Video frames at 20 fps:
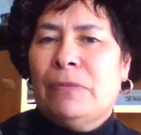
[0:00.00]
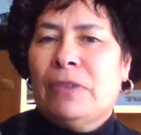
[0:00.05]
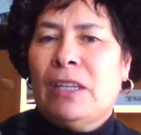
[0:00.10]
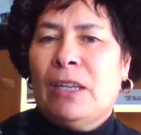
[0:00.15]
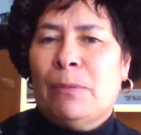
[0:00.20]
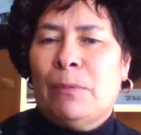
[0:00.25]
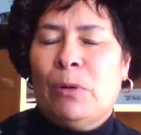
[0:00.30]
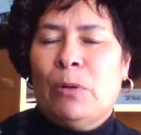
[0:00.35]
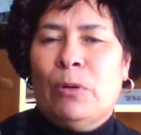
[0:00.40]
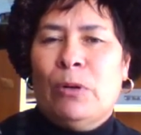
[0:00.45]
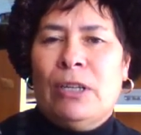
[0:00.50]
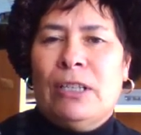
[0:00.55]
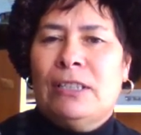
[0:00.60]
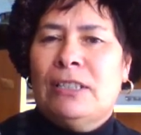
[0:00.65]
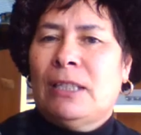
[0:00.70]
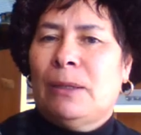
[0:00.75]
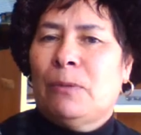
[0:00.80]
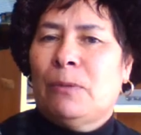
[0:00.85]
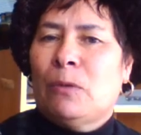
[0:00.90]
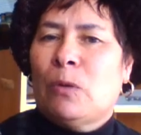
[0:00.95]
the employer
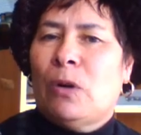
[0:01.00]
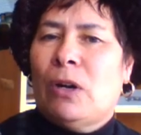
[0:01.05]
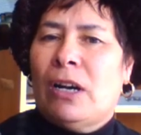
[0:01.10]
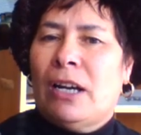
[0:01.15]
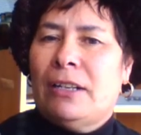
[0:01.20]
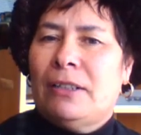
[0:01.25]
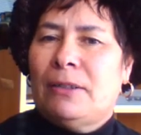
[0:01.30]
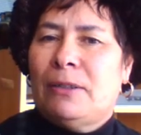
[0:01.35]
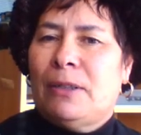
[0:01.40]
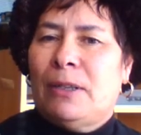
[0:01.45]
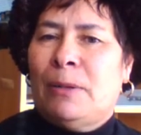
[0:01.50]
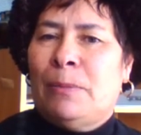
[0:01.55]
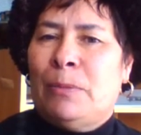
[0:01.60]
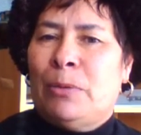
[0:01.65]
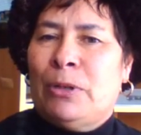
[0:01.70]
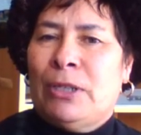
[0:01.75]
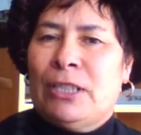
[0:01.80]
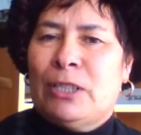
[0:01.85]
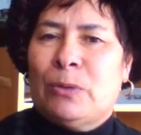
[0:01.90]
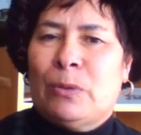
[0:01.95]
seemed quite
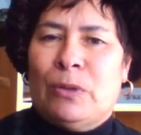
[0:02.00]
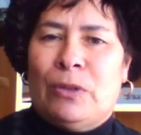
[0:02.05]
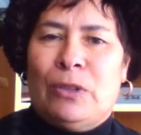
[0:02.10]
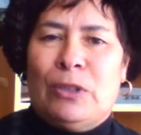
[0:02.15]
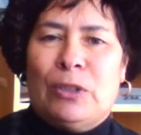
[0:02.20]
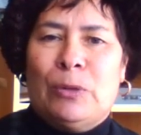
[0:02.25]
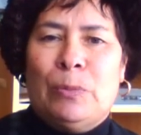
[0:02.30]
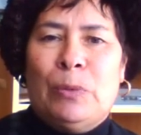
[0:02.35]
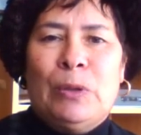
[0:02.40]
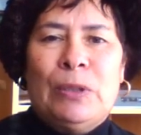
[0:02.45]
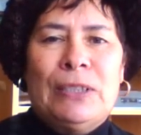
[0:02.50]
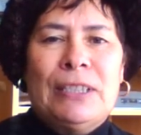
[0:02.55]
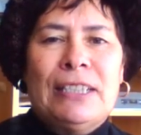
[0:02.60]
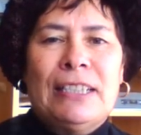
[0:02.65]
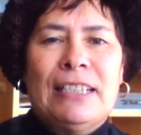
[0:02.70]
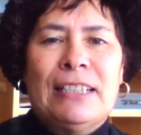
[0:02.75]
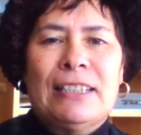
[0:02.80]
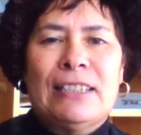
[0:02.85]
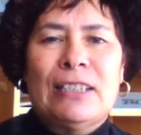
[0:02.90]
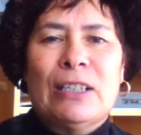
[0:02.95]
impressed with this person,
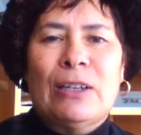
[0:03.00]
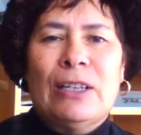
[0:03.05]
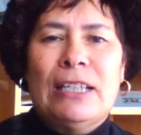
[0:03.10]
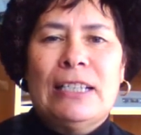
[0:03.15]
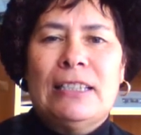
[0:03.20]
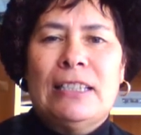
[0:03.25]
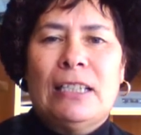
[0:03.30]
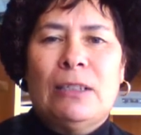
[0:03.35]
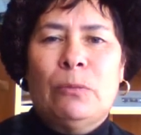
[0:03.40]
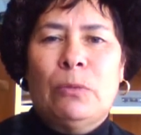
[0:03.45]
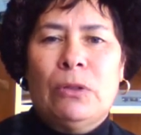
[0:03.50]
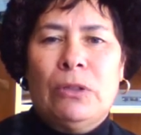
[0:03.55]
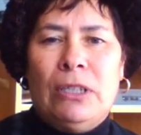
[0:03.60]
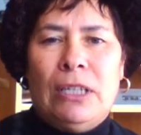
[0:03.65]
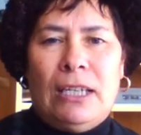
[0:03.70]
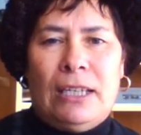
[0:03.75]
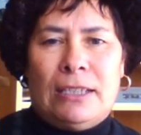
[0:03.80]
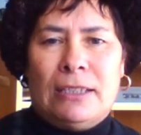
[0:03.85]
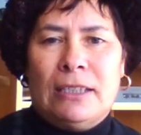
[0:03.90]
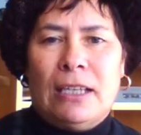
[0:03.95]
and so he said, "Well,
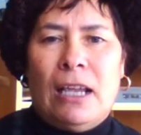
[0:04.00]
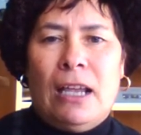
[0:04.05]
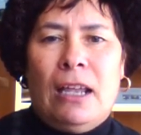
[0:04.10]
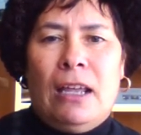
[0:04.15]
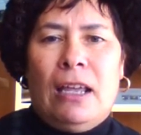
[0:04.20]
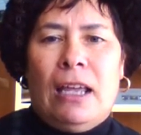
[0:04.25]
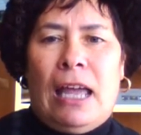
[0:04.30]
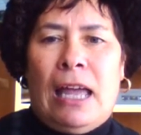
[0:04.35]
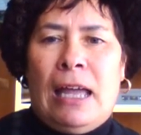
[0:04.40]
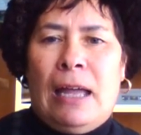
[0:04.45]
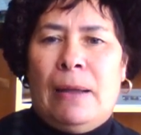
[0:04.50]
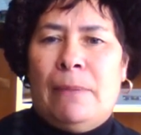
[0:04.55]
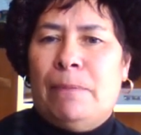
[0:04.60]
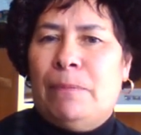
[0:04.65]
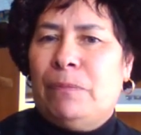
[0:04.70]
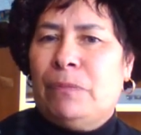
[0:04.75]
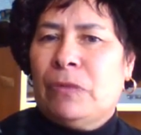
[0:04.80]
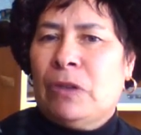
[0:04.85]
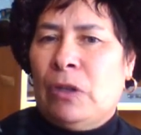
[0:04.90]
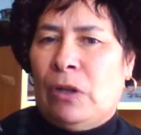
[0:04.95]
yes,
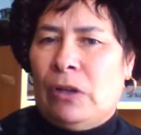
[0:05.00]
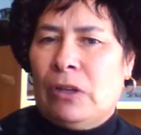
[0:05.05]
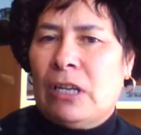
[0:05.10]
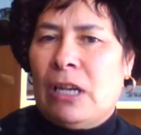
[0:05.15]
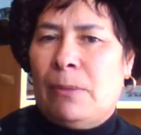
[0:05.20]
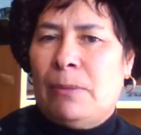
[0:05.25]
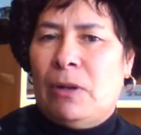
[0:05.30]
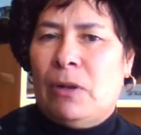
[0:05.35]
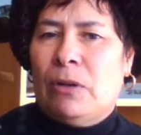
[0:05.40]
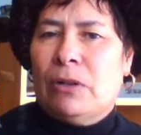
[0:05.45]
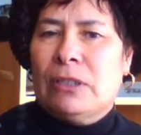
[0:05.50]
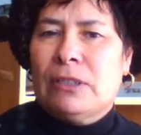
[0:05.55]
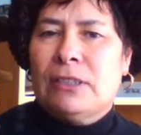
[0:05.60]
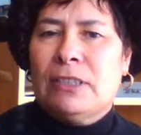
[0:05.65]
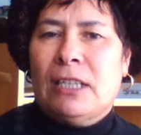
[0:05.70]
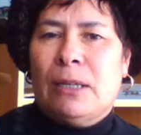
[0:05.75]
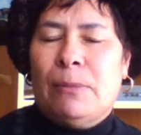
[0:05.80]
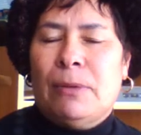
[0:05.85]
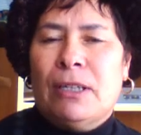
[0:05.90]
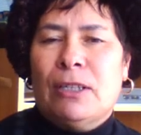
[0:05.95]
come along and
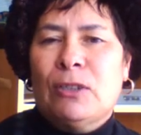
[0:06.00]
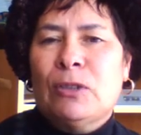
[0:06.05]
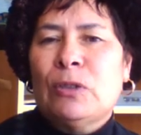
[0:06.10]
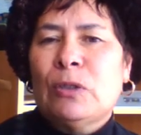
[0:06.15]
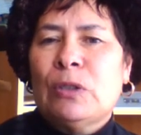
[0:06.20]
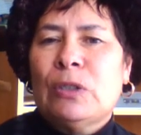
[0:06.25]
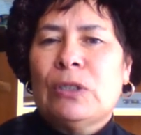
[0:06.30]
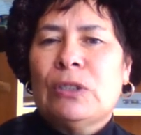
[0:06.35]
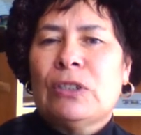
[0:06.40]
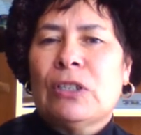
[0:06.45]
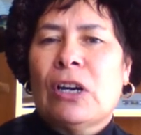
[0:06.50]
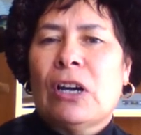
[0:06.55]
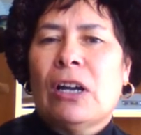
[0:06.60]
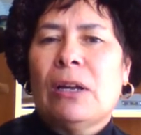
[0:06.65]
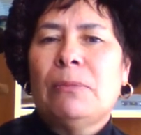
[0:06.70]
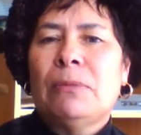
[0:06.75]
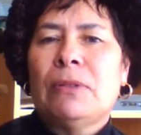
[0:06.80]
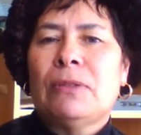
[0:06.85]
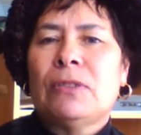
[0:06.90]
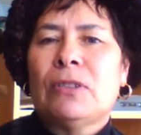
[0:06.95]
see me at a certain
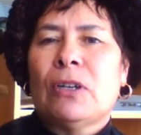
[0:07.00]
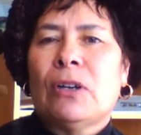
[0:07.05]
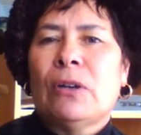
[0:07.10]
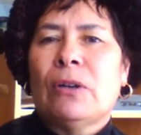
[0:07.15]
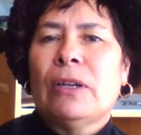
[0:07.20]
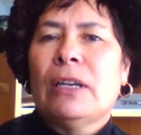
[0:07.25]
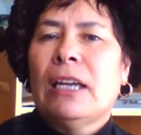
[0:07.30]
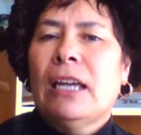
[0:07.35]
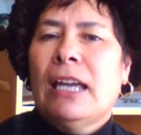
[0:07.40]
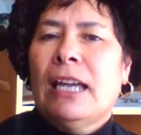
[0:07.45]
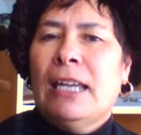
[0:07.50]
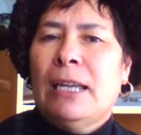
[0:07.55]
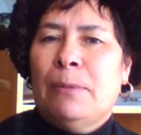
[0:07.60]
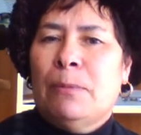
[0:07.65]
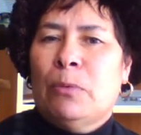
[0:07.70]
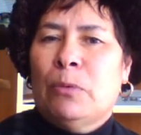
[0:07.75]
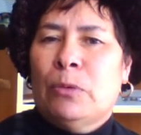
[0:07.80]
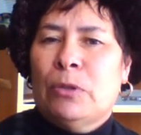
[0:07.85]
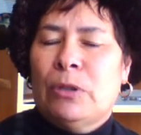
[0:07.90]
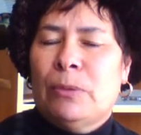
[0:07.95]
time." So he
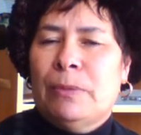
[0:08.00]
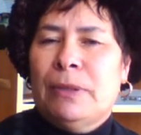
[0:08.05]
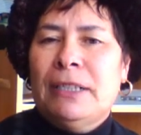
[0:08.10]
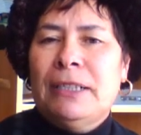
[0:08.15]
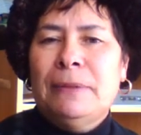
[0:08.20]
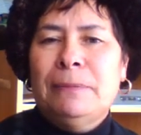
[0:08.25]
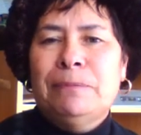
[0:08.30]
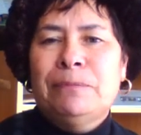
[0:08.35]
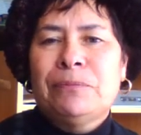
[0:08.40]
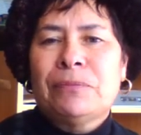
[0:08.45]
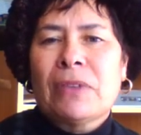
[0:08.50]
brought him in,